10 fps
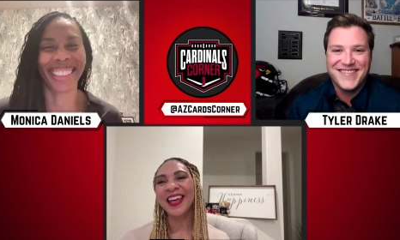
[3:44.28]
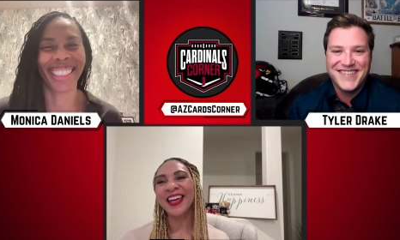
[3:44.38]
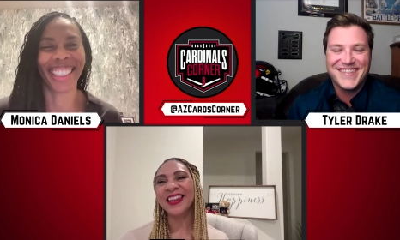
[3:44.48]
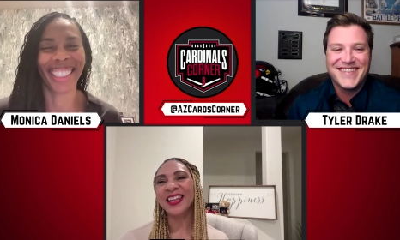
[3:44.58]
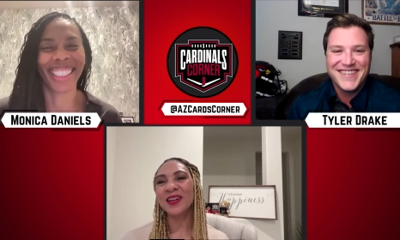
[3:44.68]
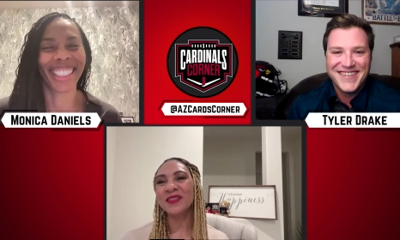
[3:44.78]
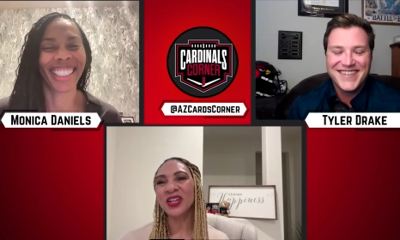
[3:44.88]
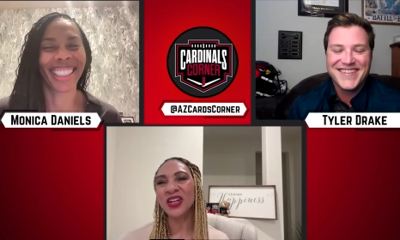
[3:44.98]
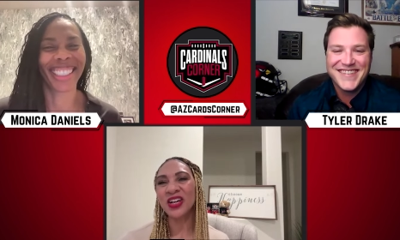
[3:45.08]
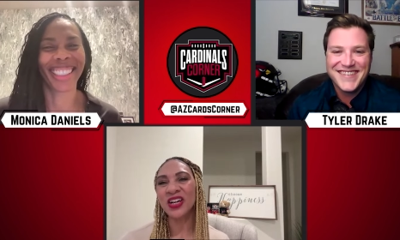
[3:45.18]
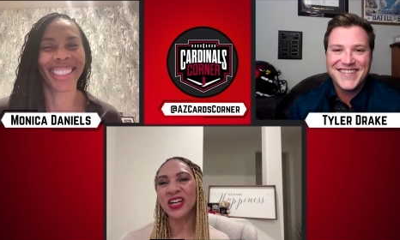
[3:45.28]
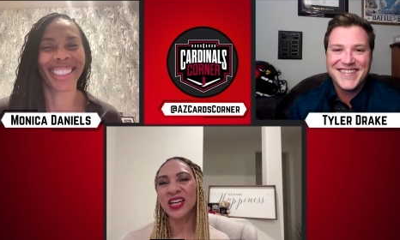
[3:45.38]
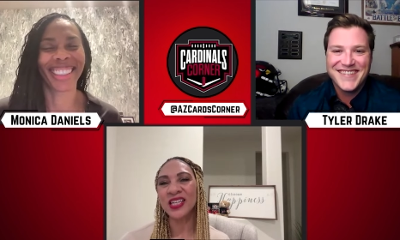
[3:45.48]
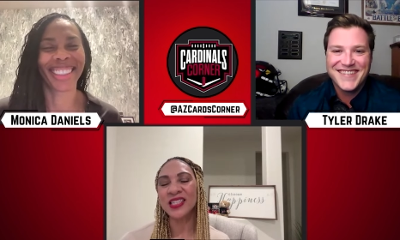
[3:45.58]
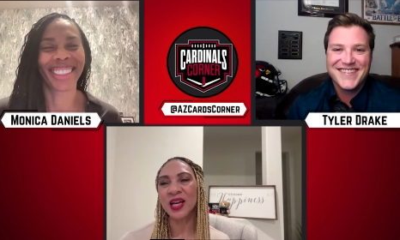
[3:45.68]
Speaker 1: and he loves her
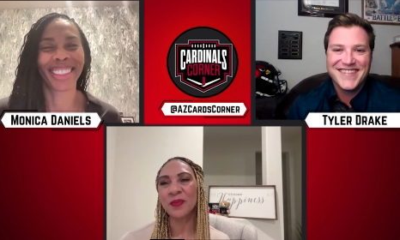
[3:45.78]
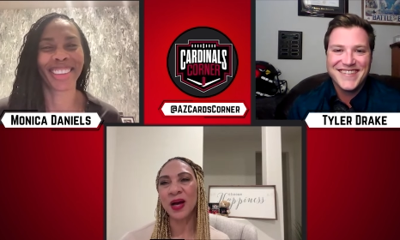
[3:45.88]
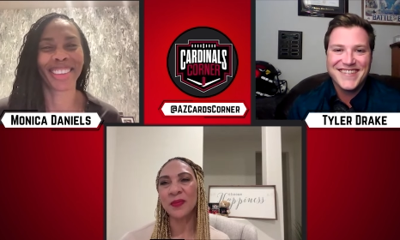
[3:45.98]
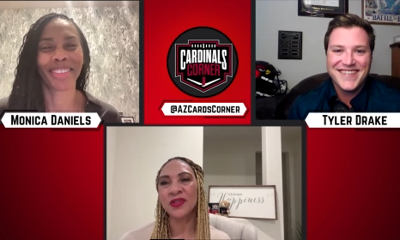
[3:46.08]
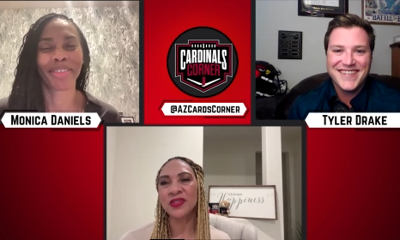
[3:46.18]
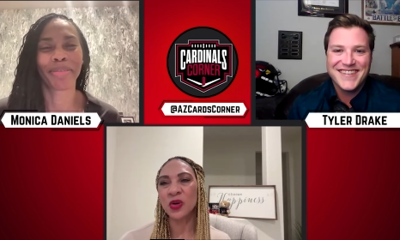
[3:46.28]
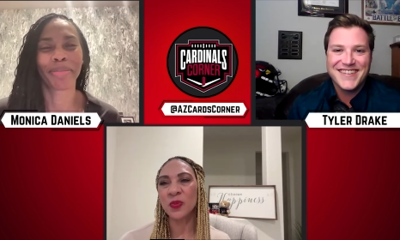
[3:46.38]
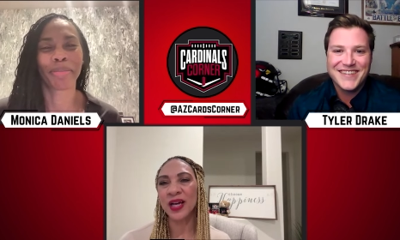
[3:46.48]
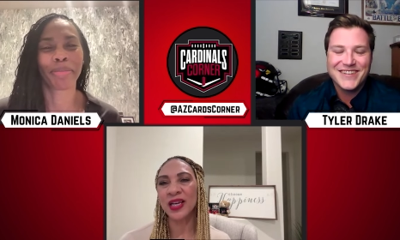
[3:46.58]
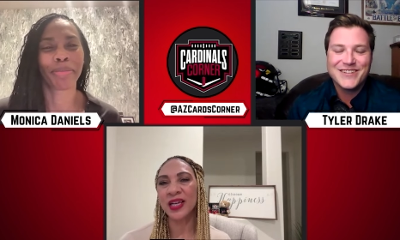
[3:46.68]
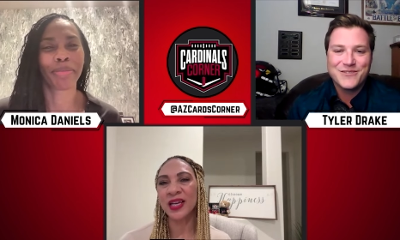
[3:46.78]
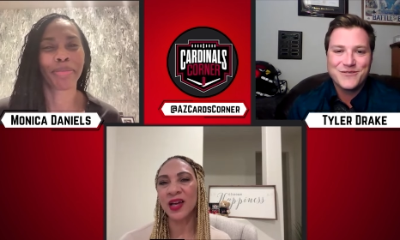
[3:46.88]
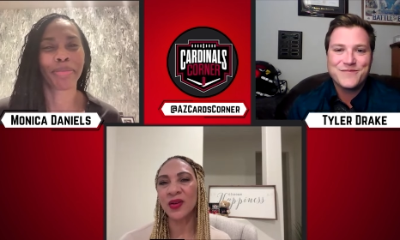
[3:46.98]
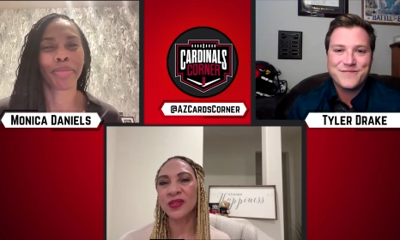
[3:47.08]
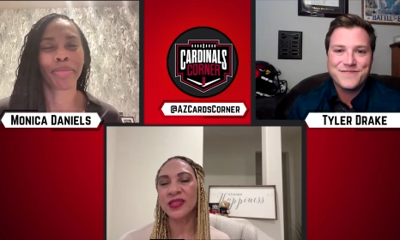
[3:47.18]
and he's like, "Mom, there's nobody
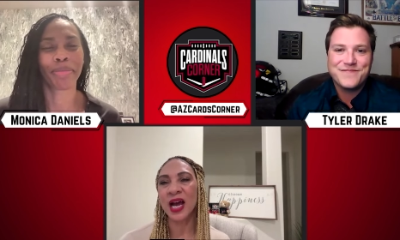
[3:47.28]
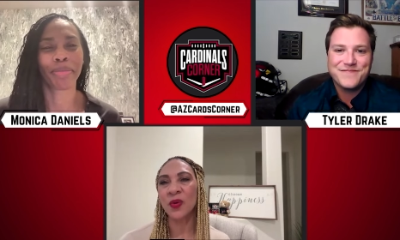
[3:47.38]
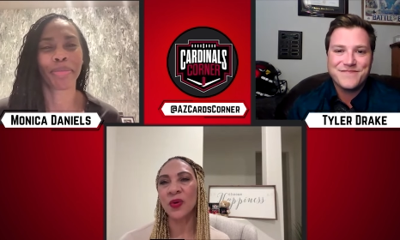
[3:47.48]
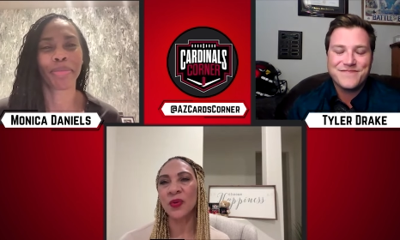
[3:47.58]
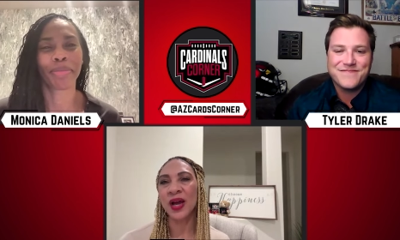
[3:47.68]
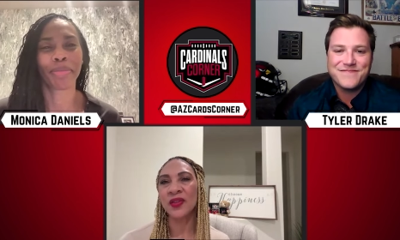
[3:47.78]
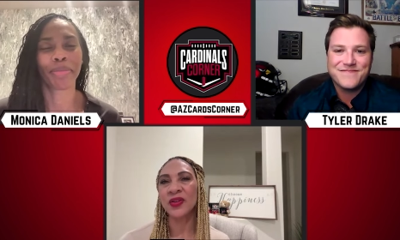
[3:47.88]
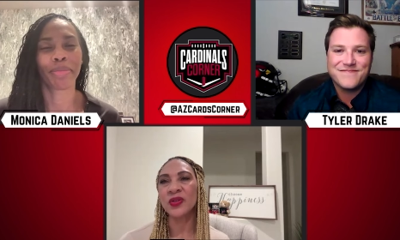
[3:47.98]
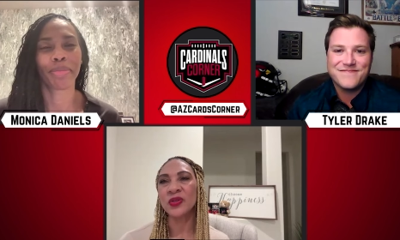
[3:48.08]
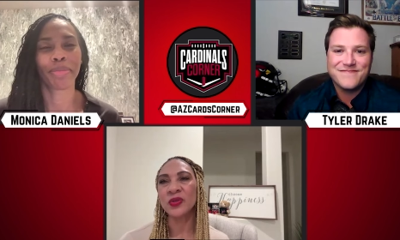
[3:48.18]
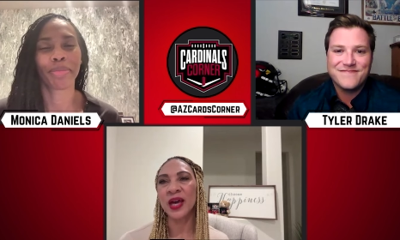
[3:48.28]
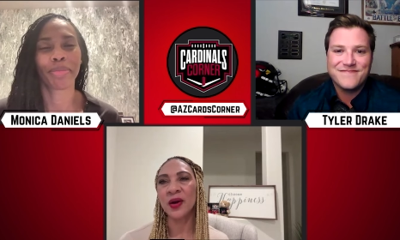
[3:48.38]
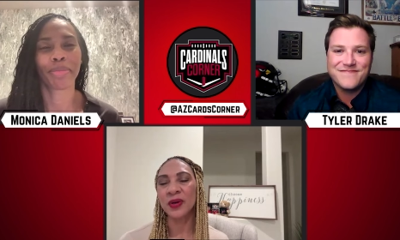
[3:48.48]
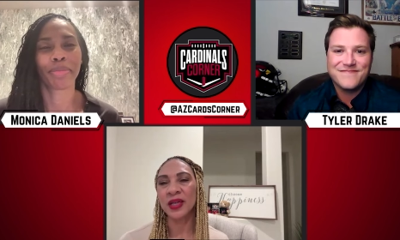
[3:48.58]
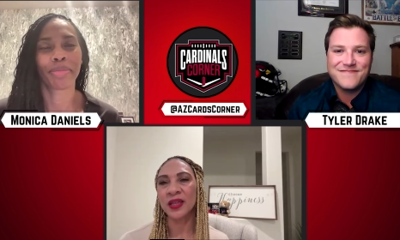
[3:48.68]
else that I would rather you do
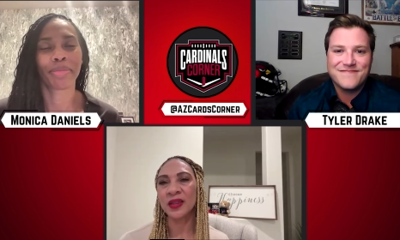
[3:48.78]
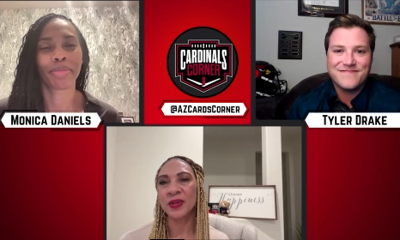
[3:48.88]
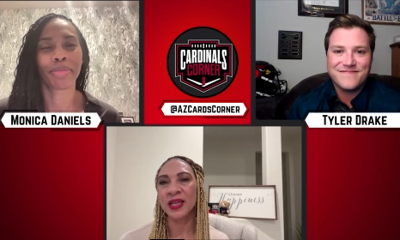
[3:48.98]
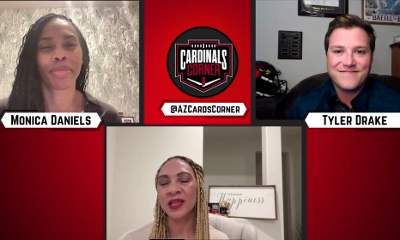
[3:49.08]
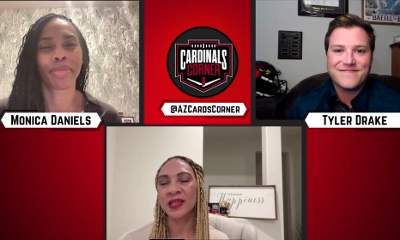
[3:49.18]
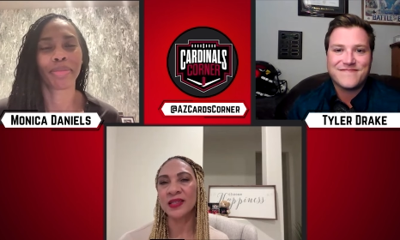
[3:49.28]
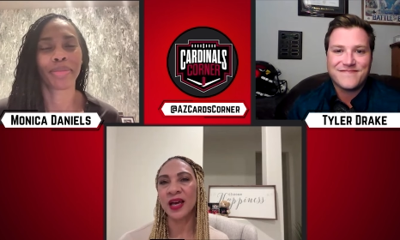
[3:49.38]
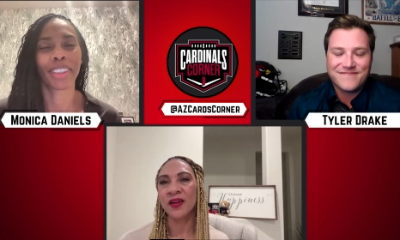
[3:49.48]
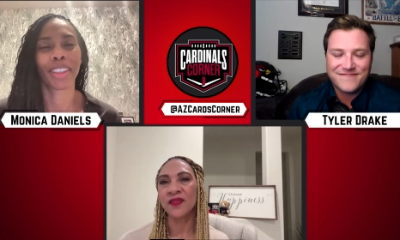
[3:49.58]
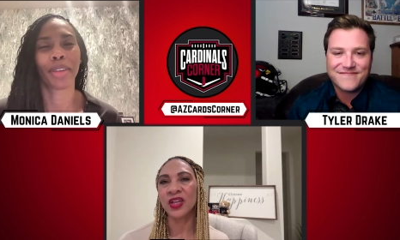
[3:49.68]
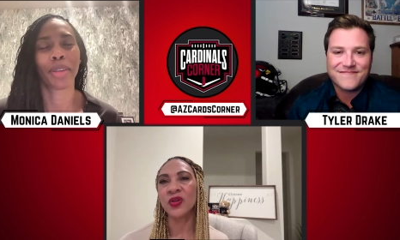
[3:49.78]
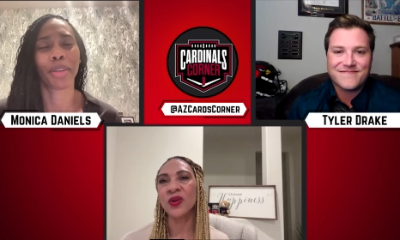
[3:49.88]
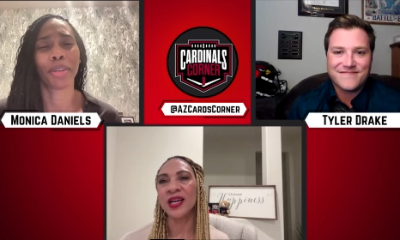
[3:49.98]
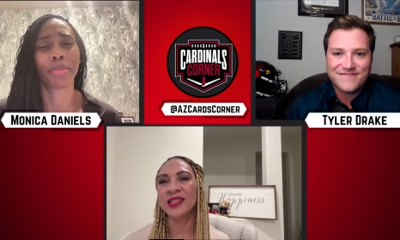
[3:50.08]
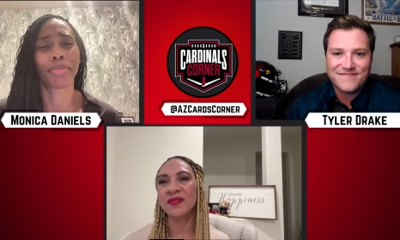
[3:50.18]
that with because I feel like you
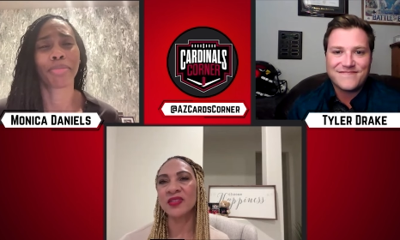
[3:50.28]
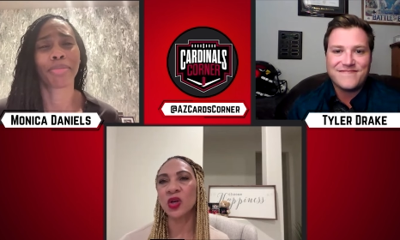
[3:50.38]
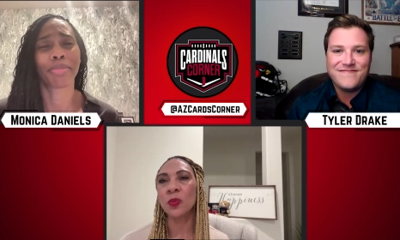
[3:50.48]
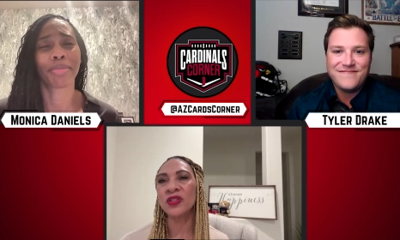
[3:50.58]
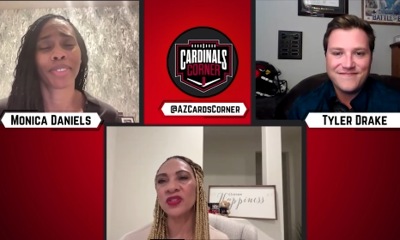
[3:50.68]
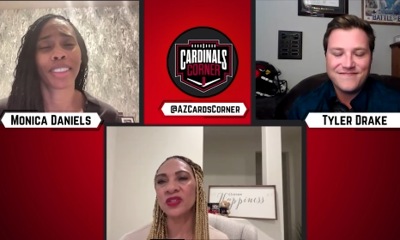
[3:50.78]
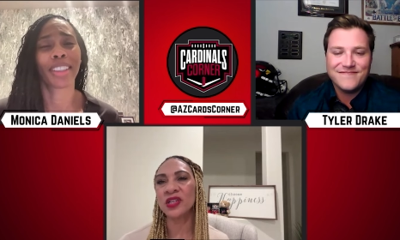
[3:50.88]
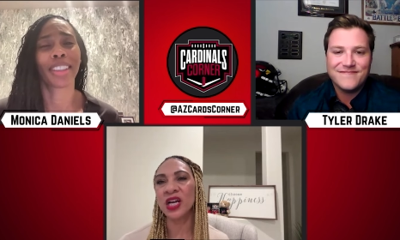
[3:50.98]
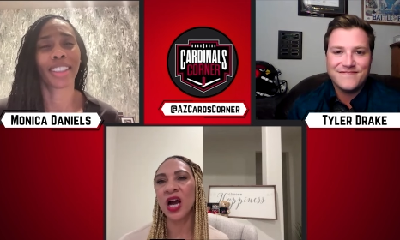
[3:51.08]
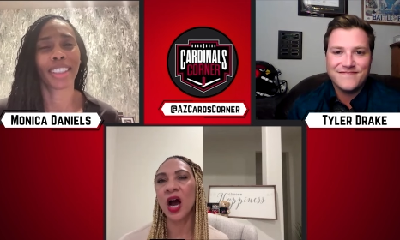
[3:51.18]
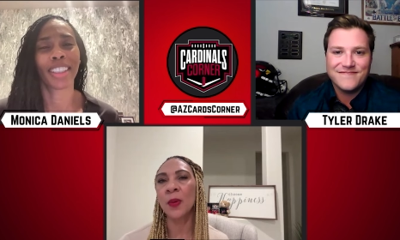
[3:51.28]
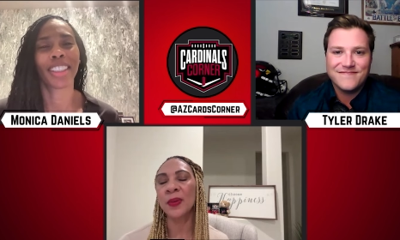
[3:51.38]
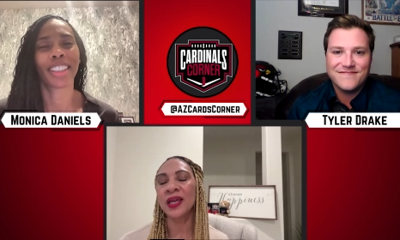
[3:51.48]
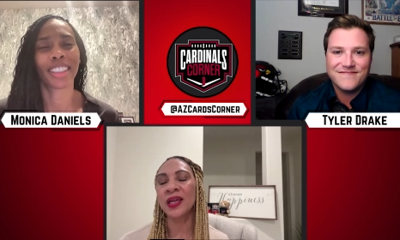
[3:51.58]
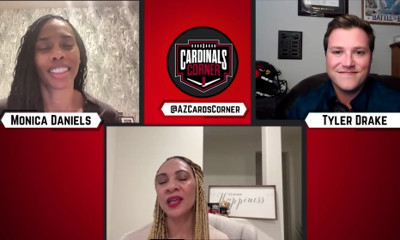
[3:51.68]
guys have so much in
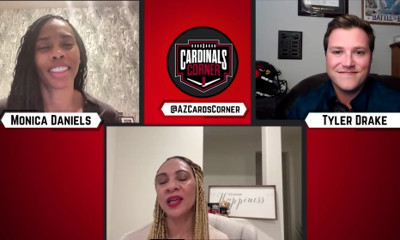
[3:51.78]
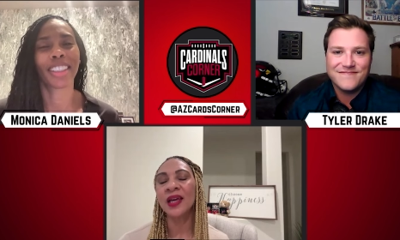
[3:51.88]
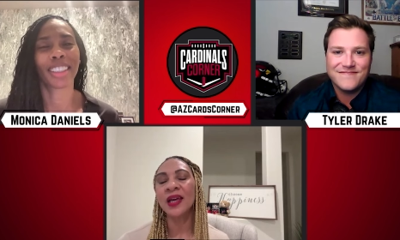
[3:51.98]
common."